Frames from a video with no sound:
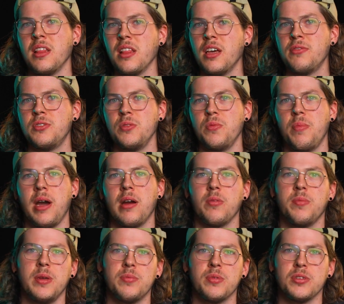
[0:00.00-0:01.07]
and love to empower
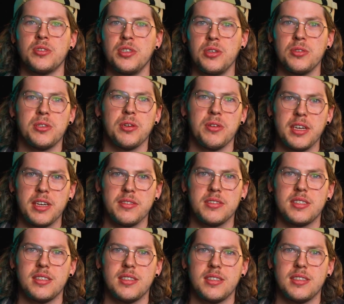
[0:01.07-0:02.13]
people to use their
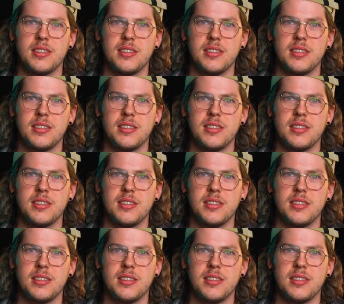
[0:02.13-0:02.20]
gifts.